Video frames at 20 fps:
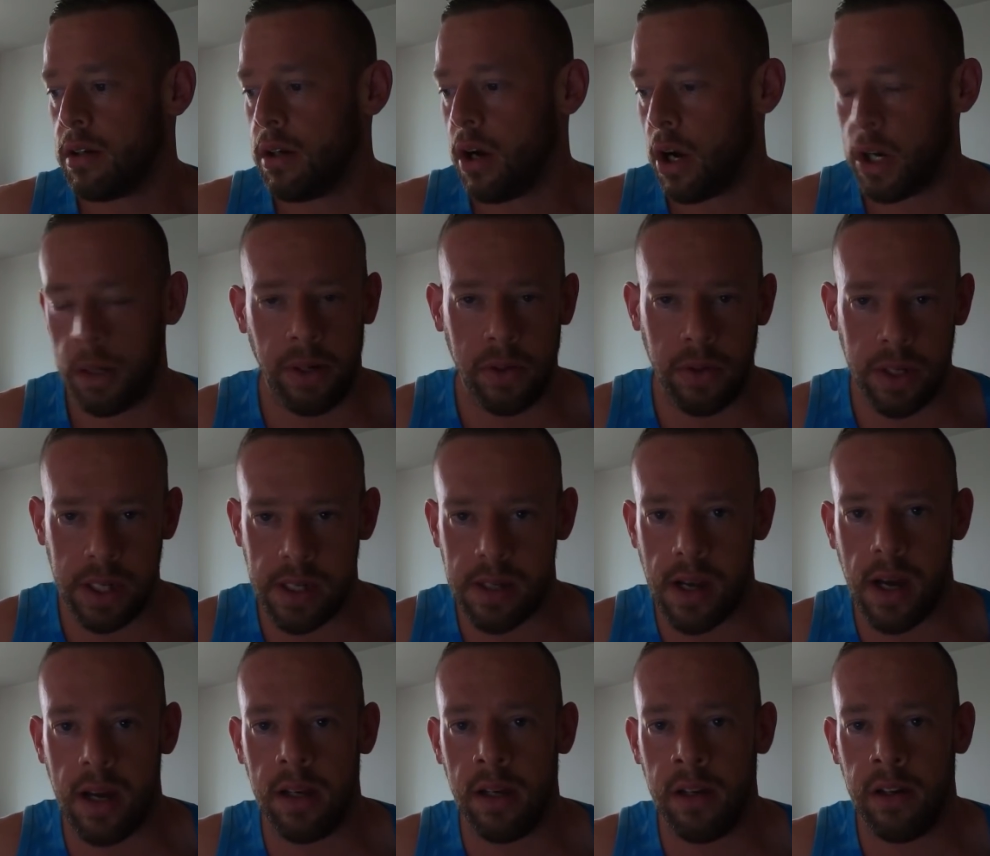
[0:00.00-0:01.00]
on a building
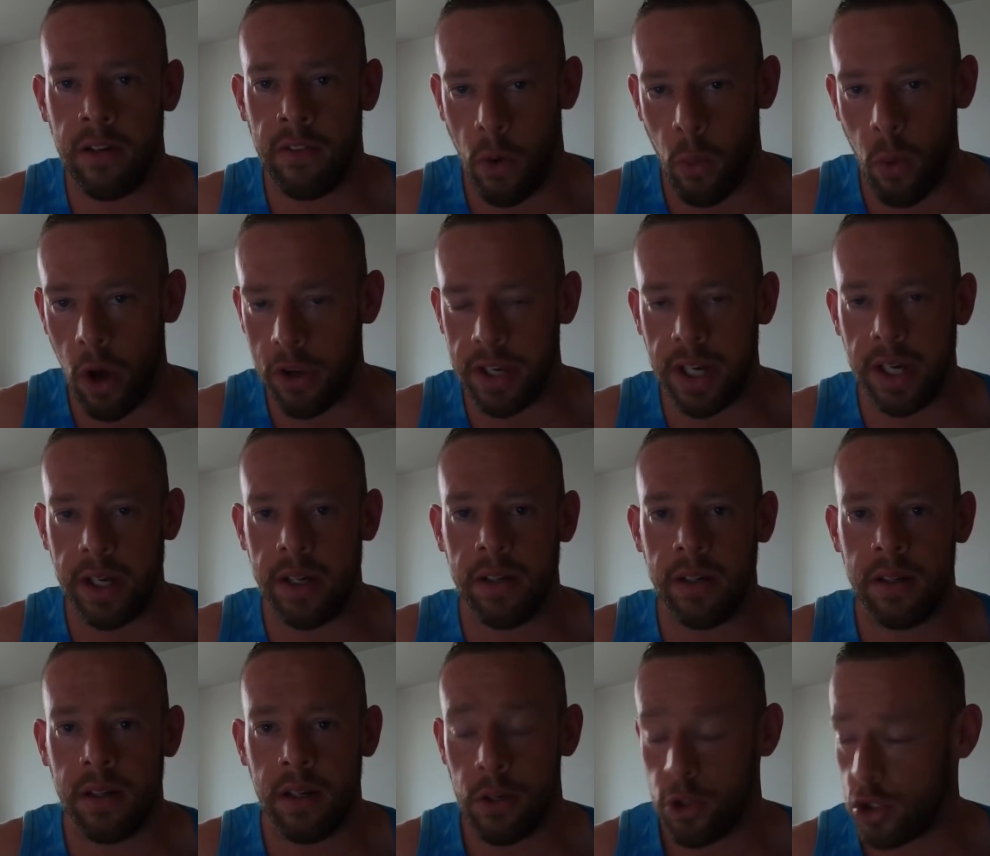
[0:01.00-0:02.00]
site for one day.
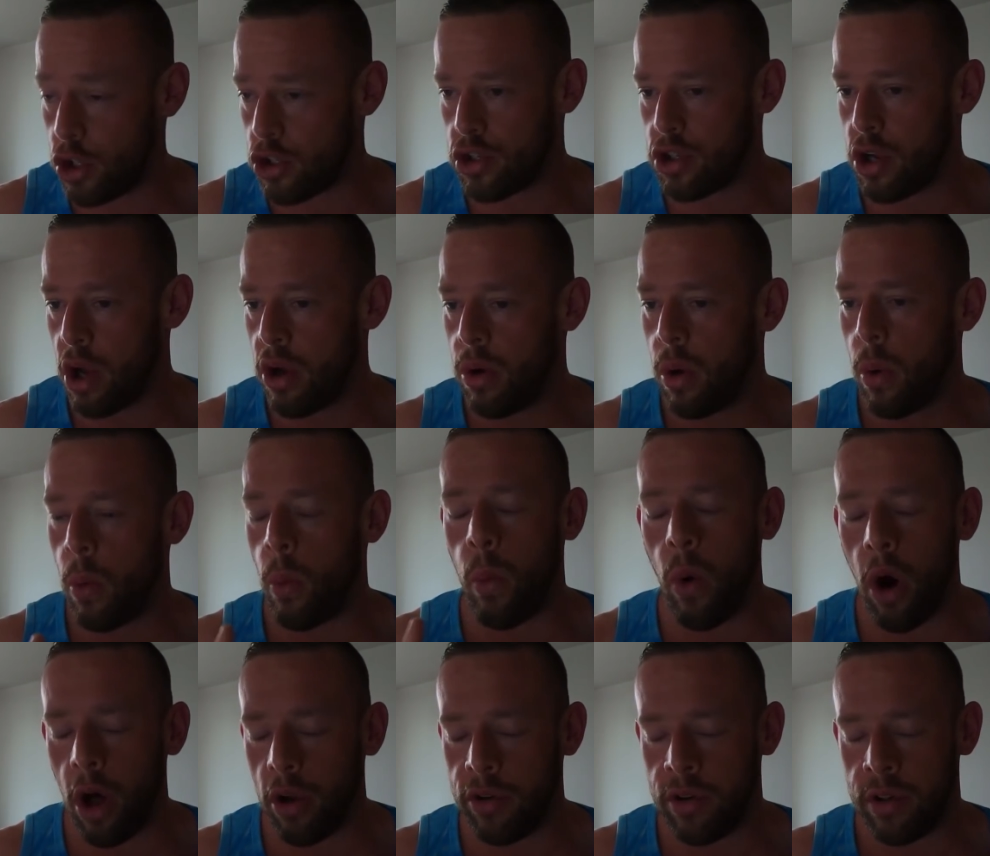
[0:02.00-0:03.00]
Just
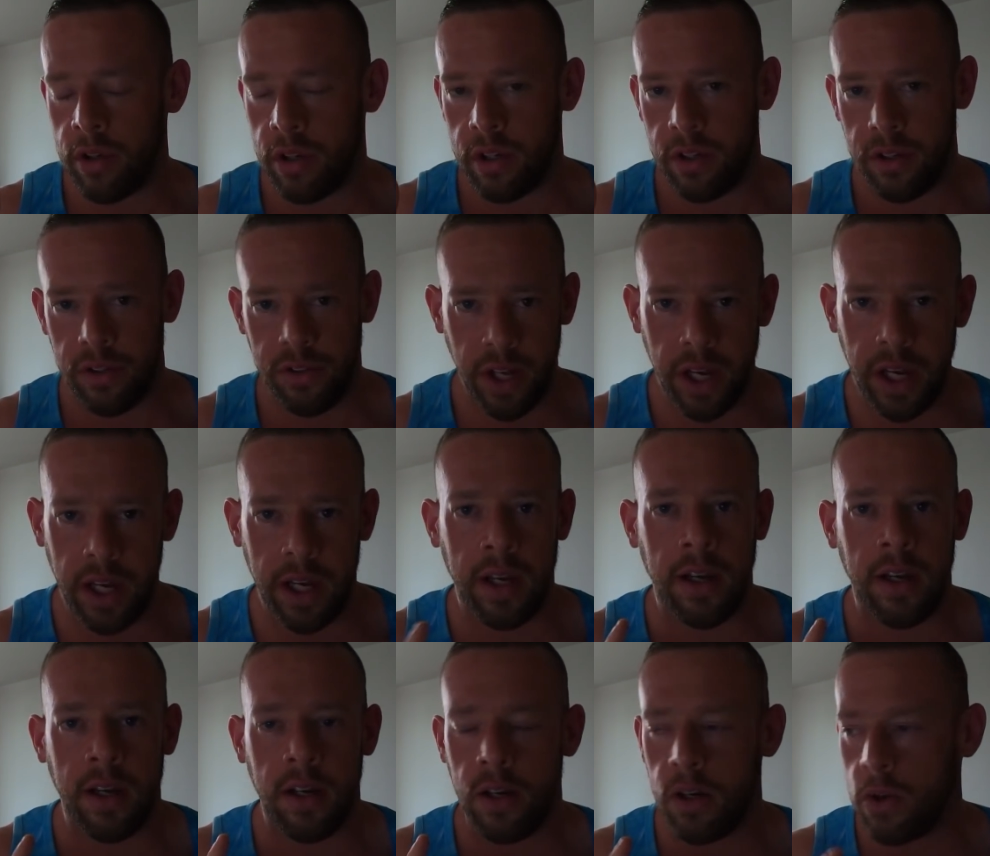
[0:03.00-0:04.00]
one day
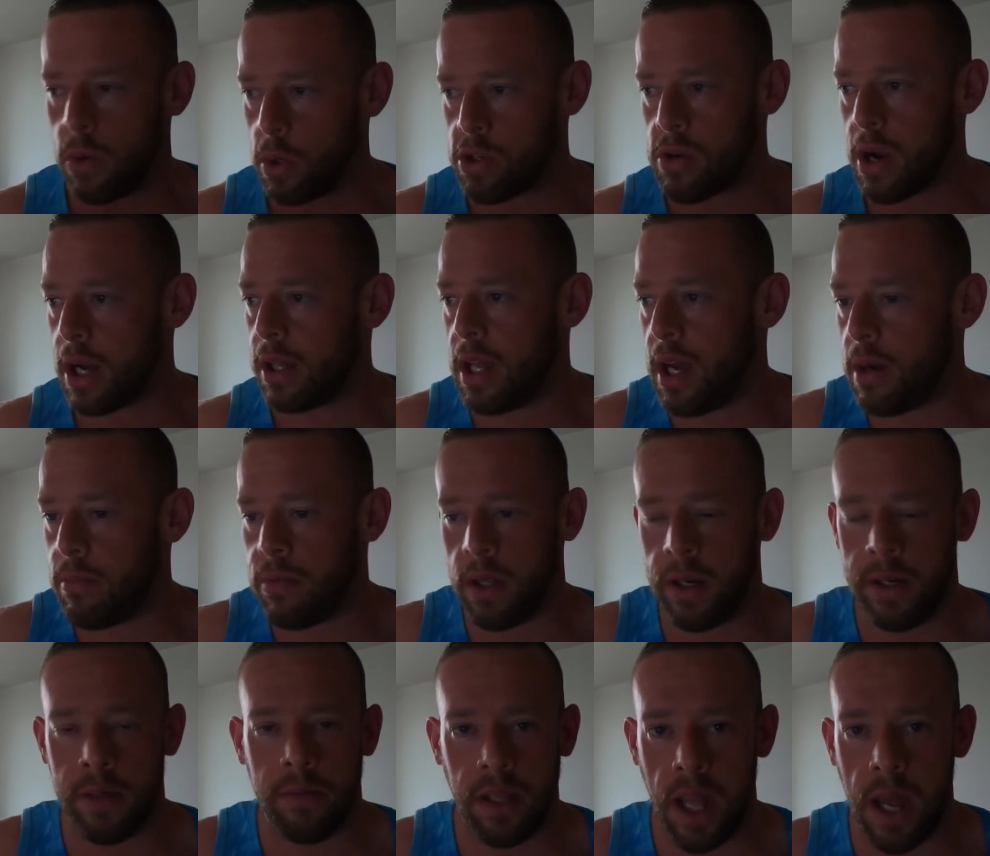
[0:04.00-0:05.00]
go and try
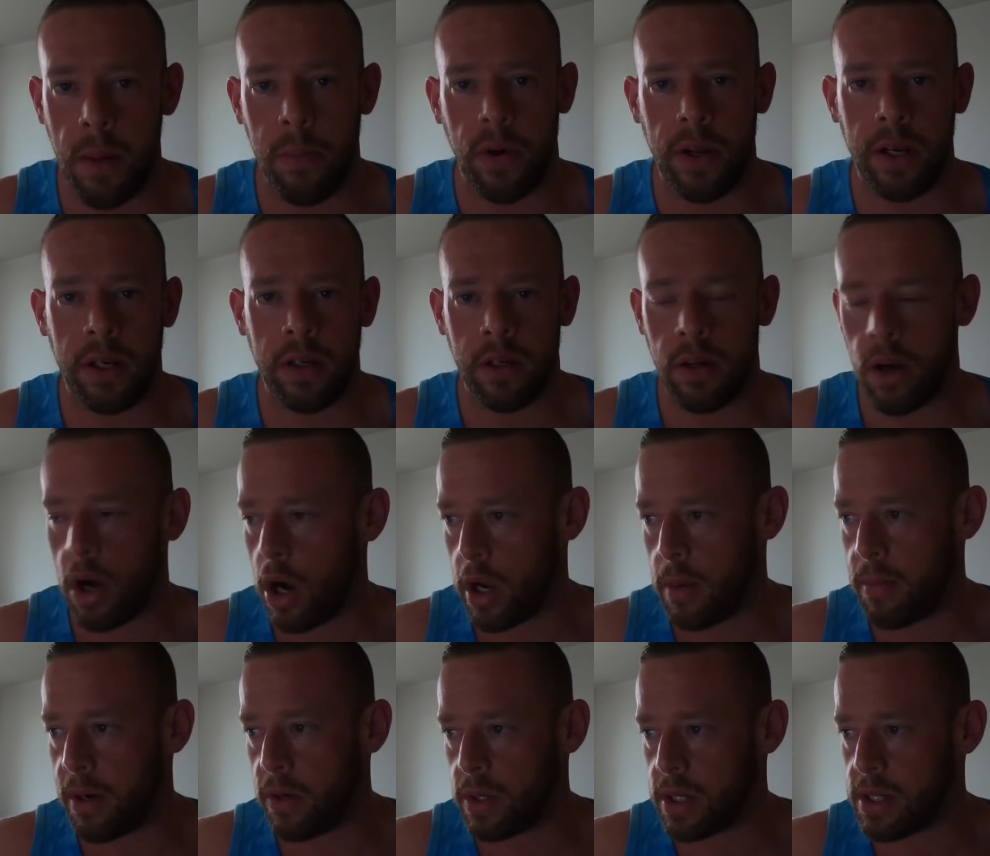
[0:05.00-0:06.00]
labouring, labouring on
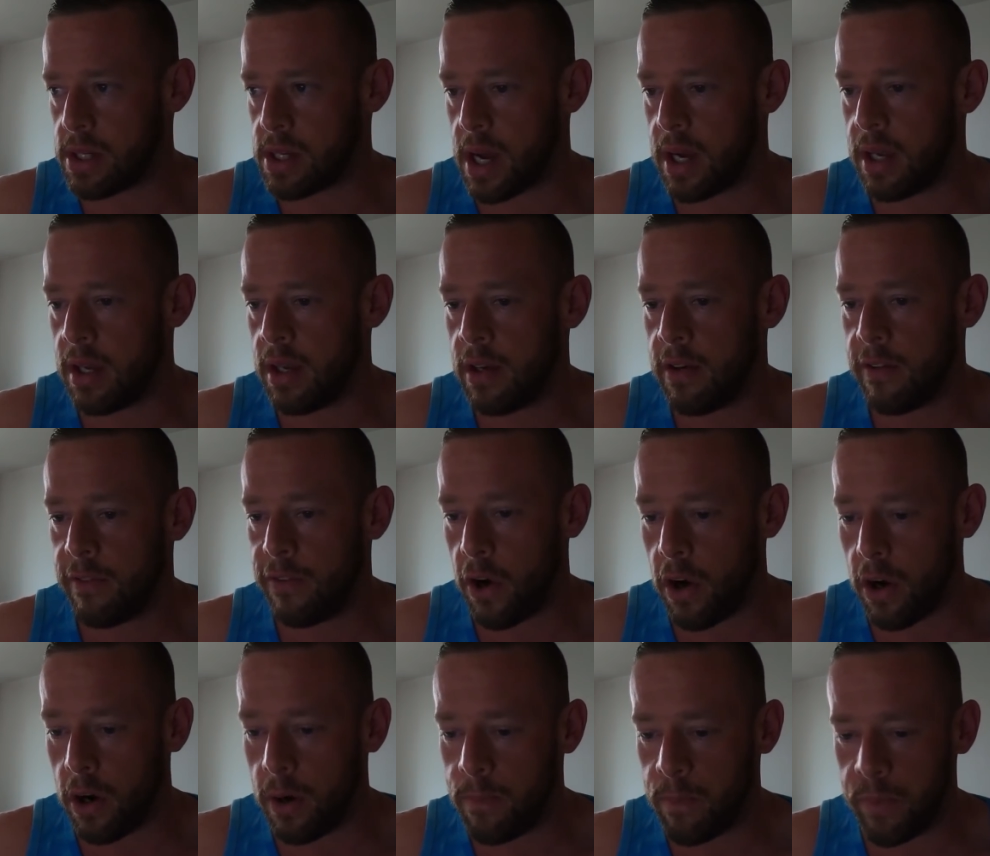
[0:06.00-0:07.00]
a building site
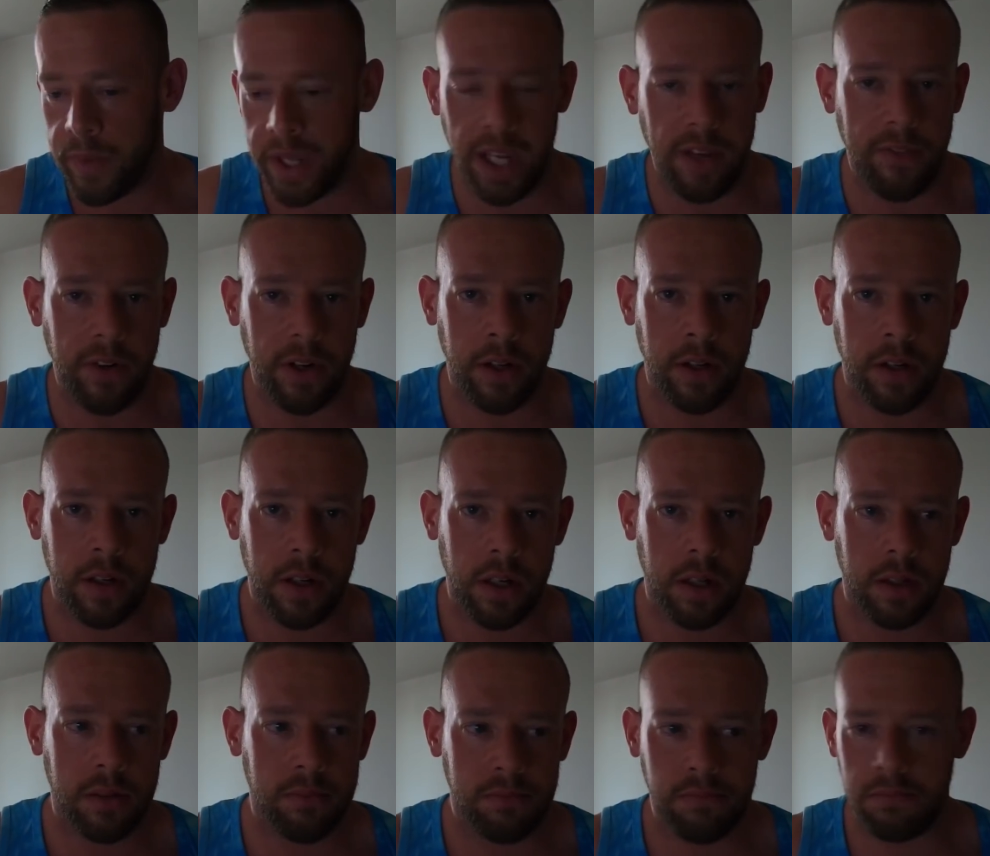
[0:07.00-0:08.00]
for either
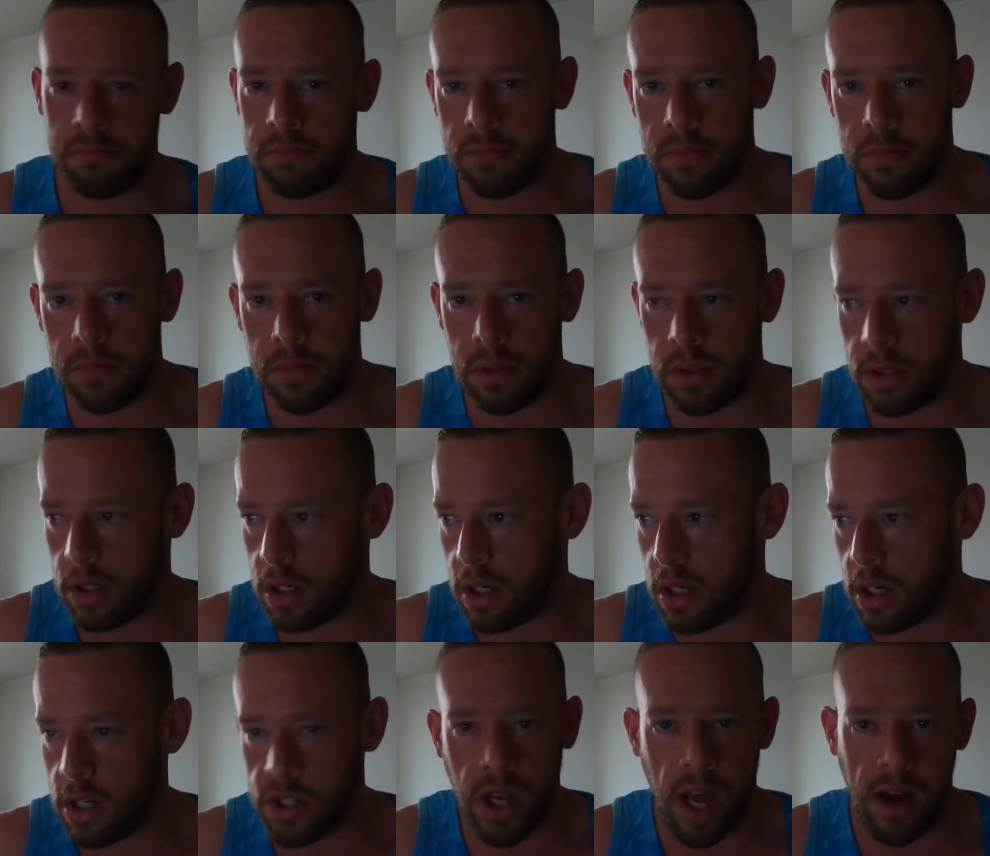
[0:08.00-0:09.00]

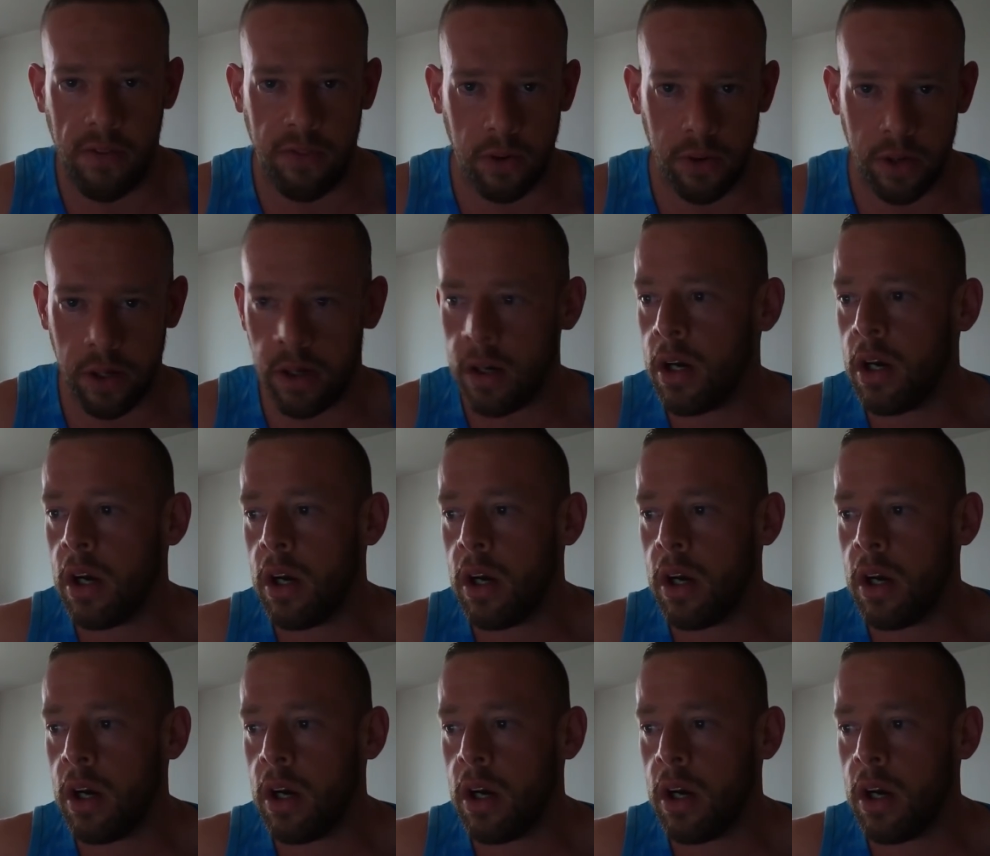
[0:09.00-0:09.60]
a scaffolder